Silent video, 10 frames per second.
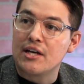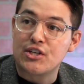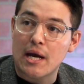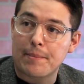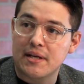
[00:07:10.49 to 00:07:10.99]

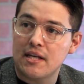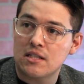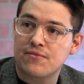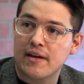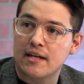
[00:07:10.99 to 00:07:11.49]

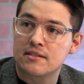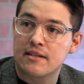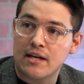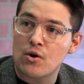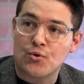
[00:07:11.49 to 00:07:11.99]
Japanese fans,
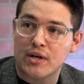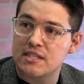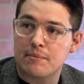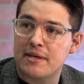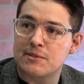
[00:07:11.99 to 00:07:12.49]
they go
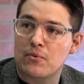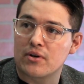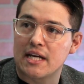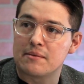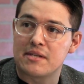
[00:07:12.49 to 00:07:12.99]
crazy at
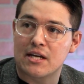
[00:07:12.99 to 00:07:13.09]
baseball games.